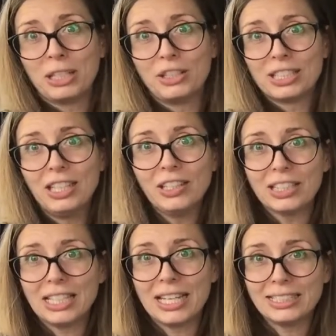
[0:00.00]
because
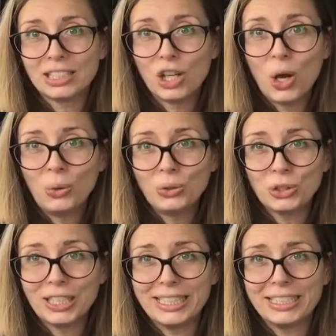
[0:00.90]
look, there's a
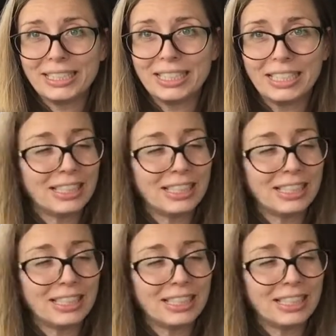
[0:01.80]
cauldron.